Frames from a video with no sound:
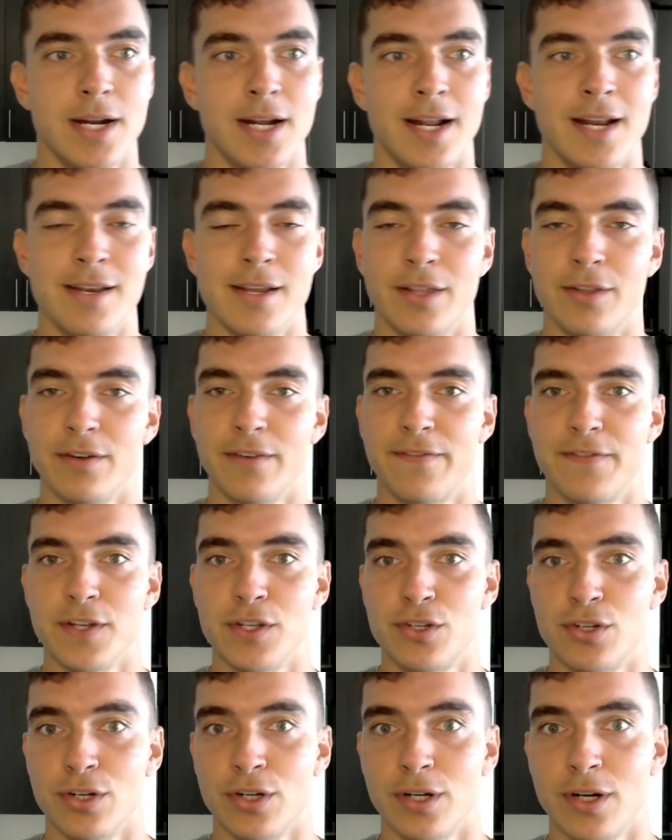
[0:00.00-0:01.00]
Another
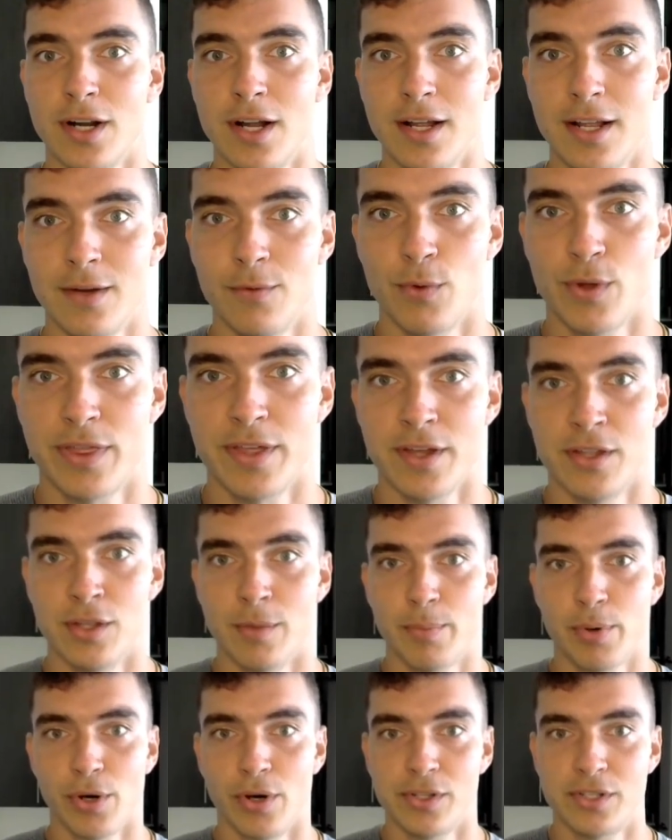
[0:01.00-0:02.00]
feature within
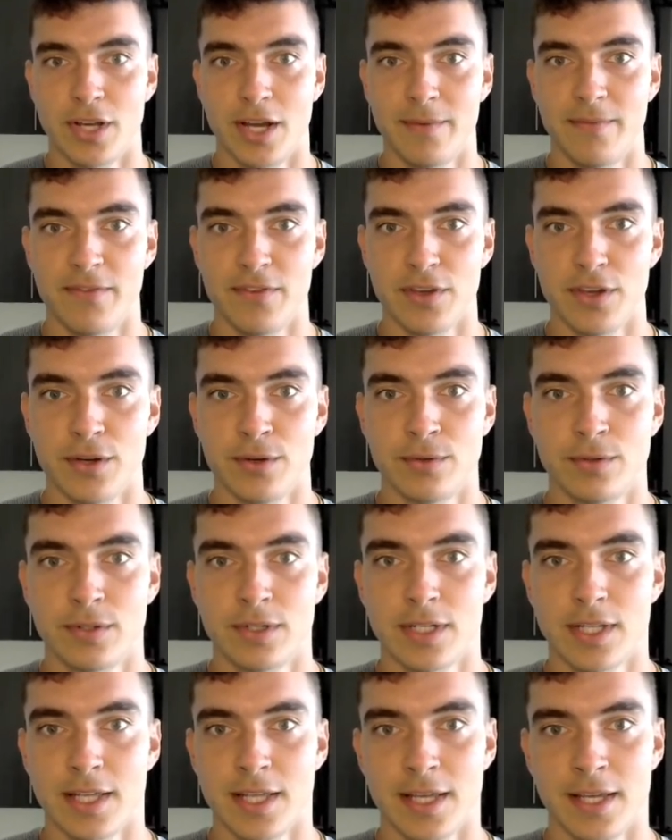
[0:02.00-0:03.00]
the prototype view
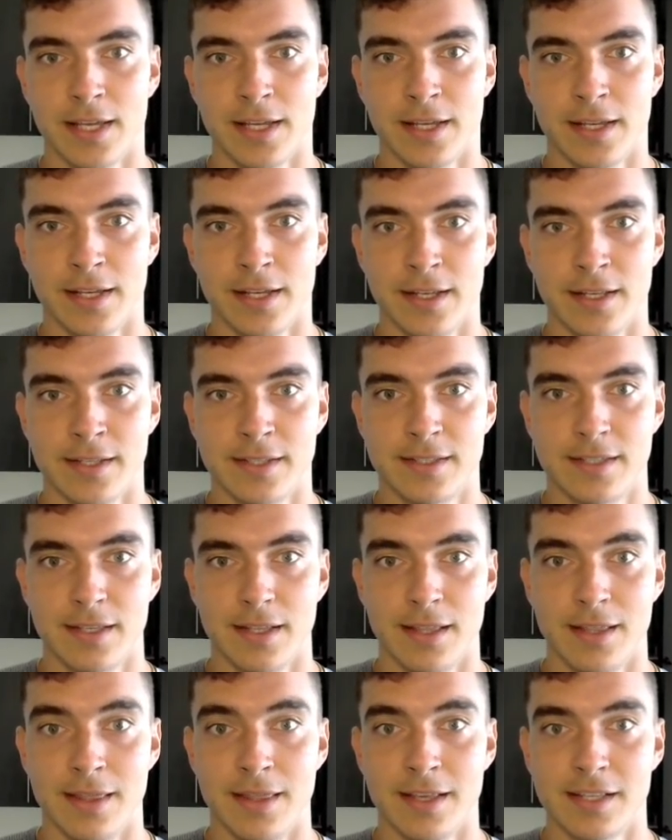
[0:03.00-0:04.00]

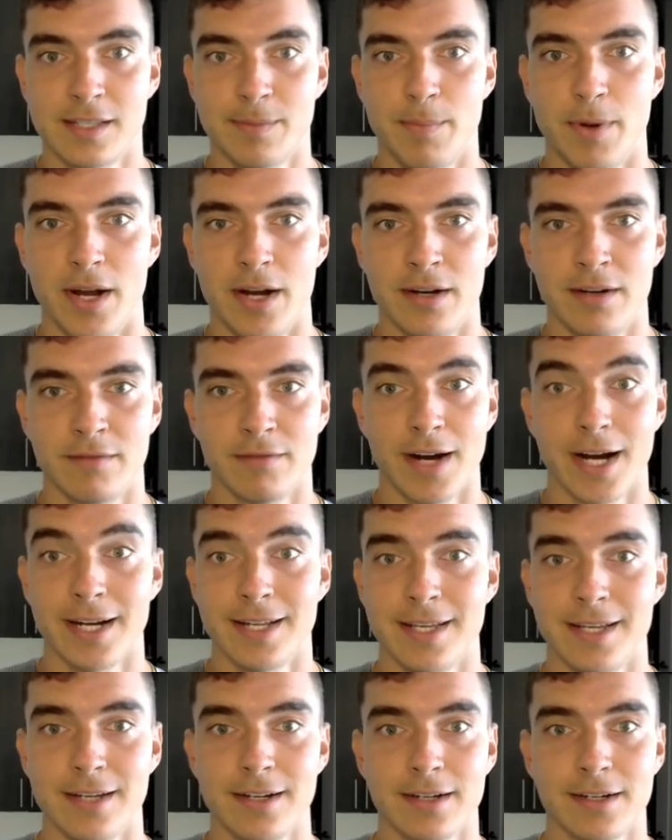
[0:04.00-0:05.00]
is this button
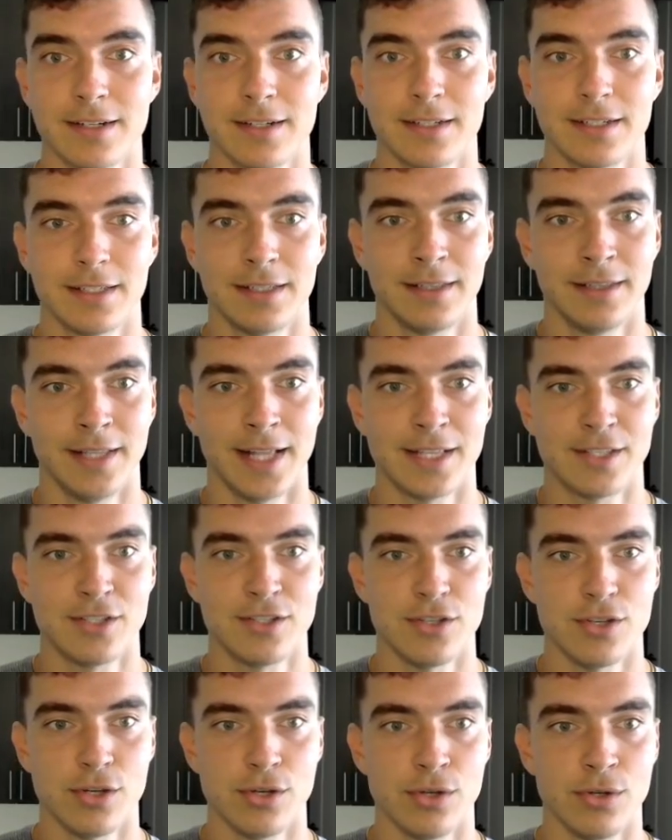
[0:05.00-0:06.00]
right here.
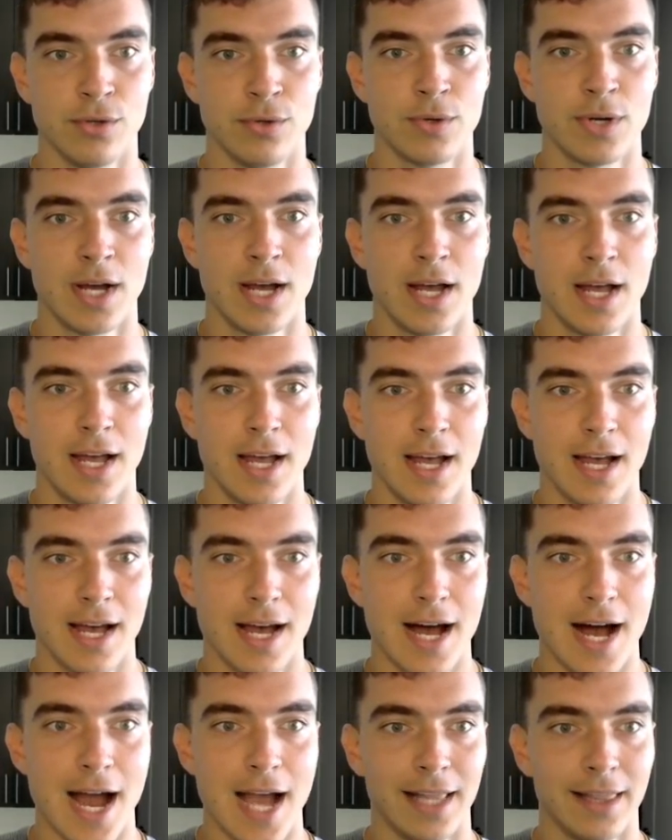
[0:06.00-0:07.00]
Lets you
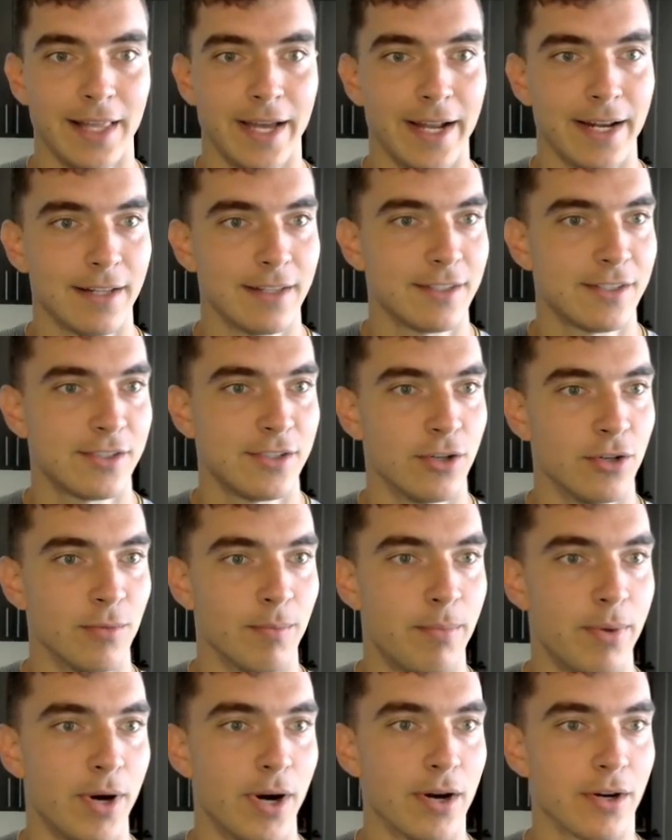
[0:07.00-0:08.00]
highlight
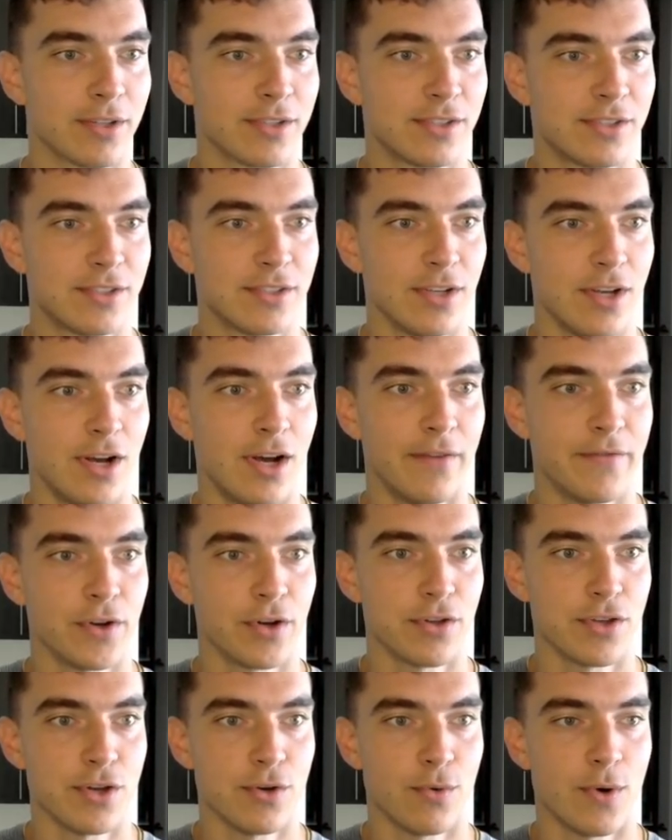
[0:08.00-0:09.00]
certain parts of
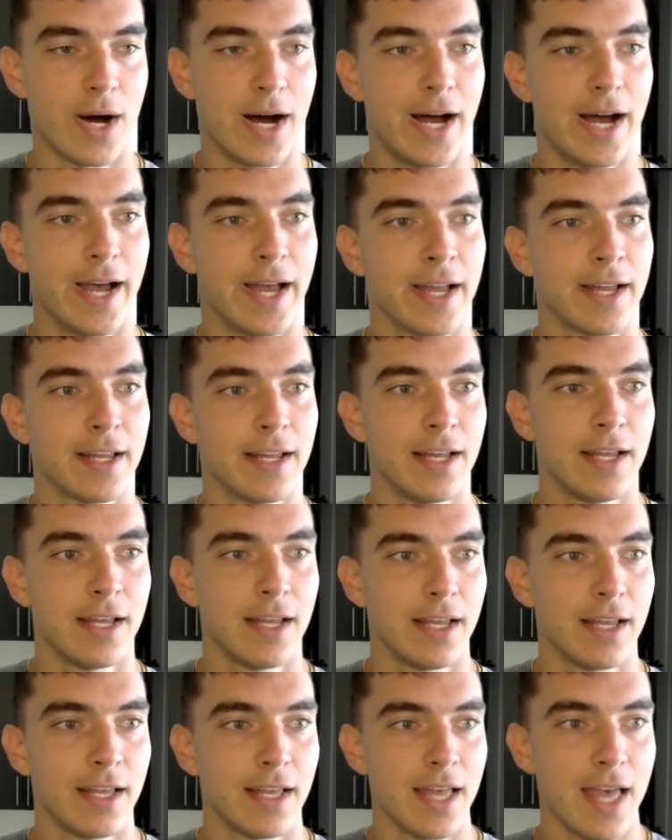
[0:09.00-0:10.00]
your UI
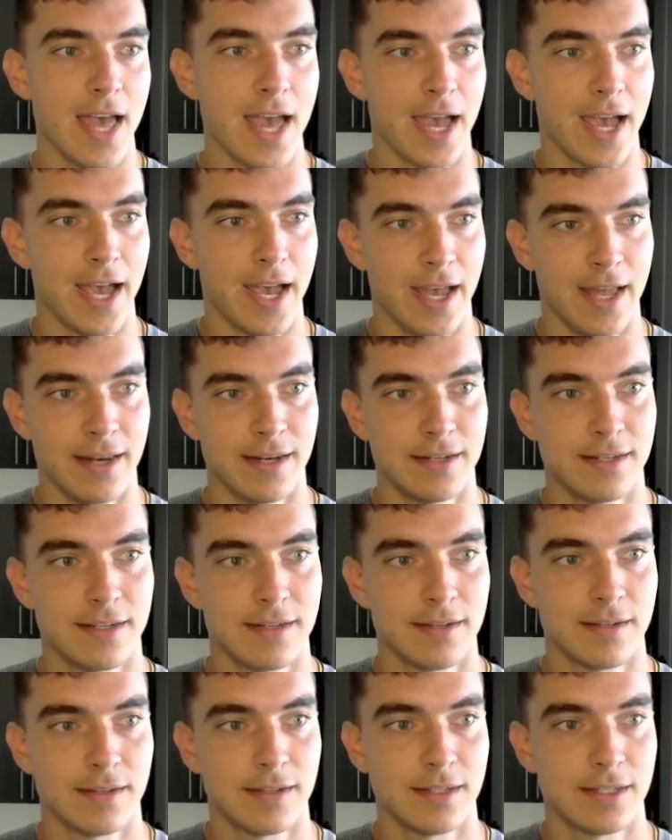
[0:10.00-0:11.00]
and
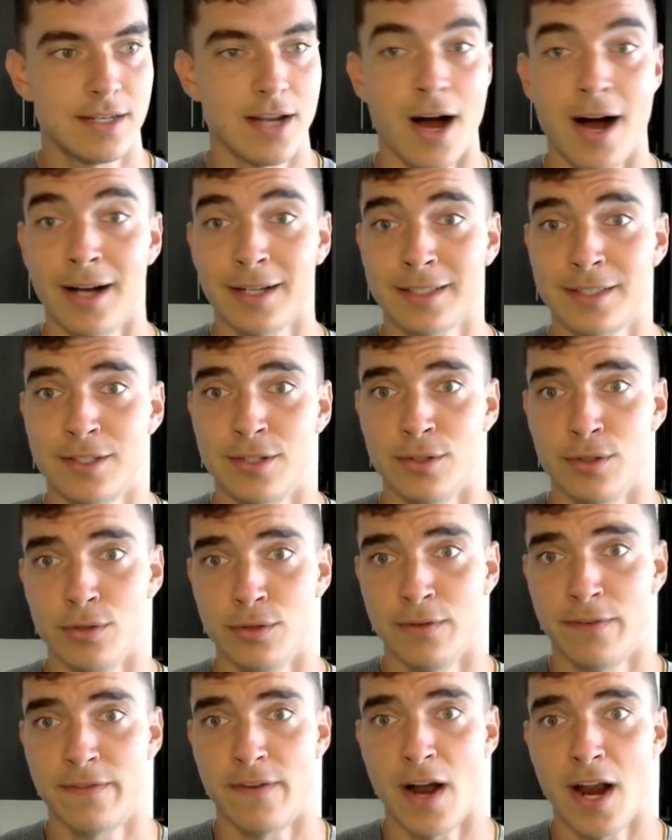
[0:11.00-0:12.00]
talk
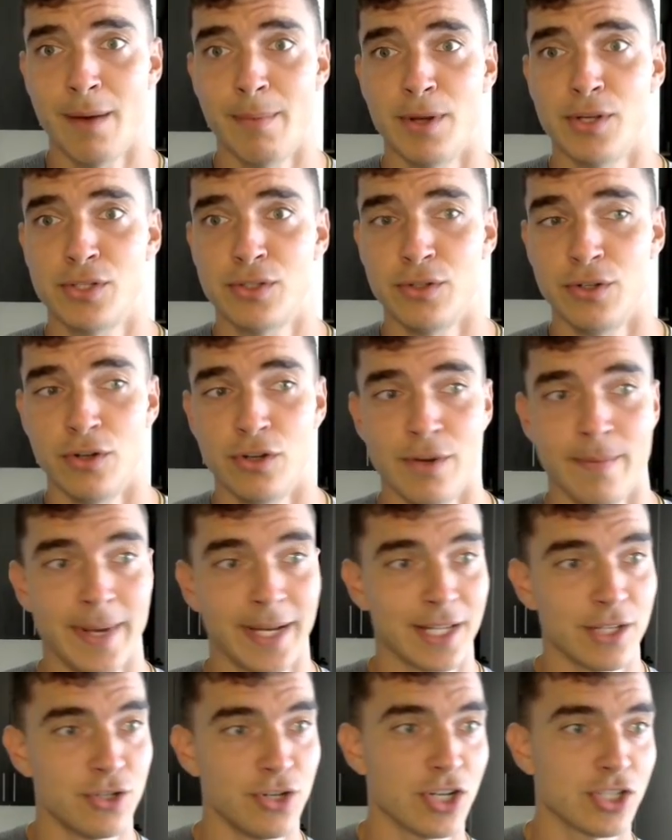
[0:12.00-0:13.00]
to Firebase Studio to
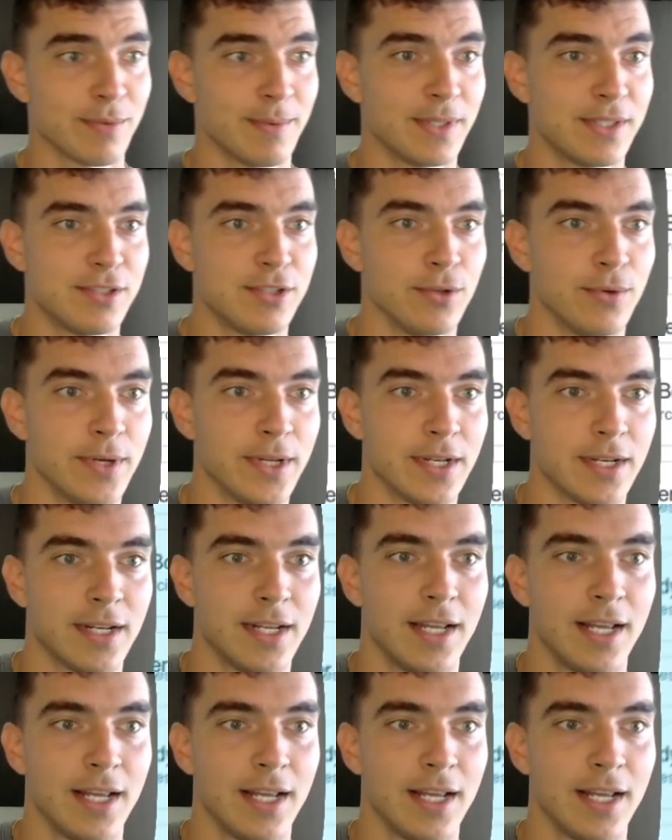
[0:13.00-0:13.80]
make adjustments to it.